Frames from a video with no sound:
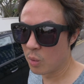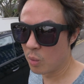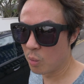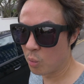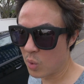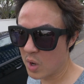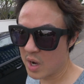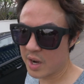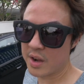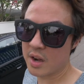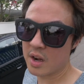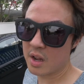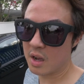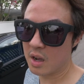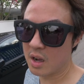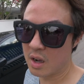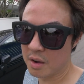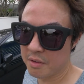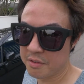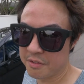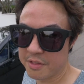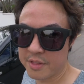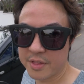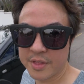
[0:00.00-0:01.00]
one
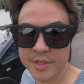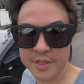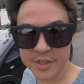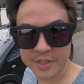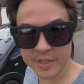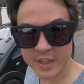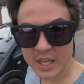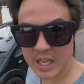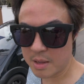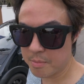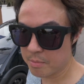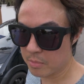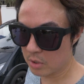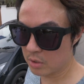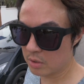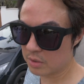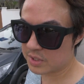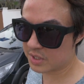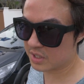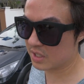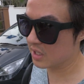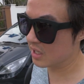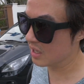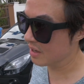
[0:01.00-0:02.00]
of the
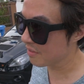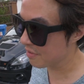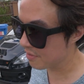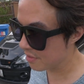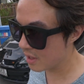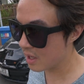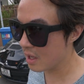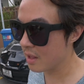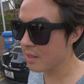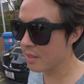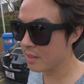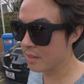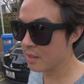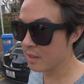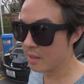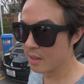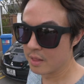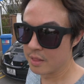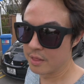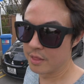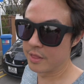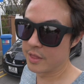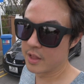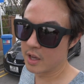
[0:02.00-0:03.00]
most, if not
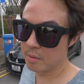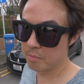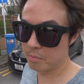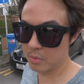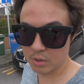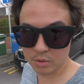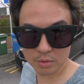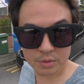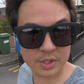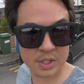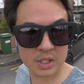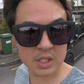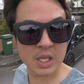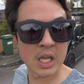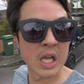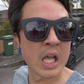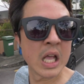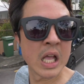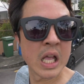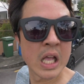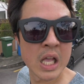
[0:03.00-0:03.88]
the most,